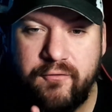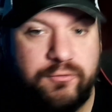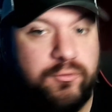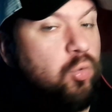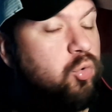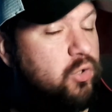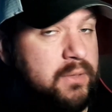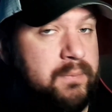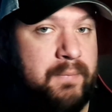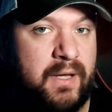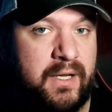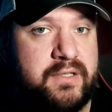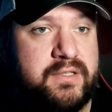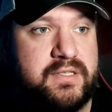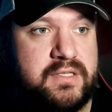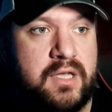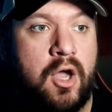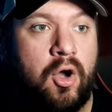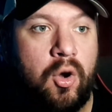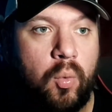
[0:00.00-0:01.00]
40
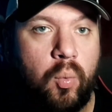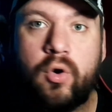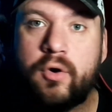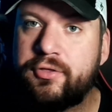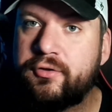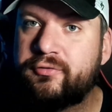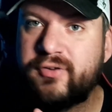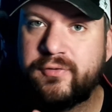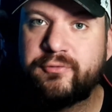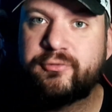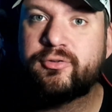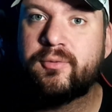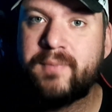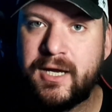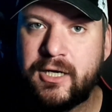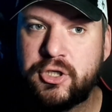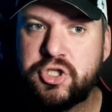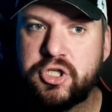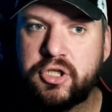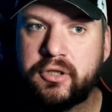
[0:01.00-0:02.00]
minutes worth of
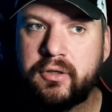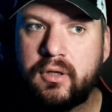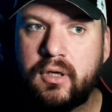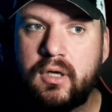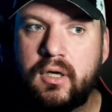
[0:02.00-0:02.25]
information.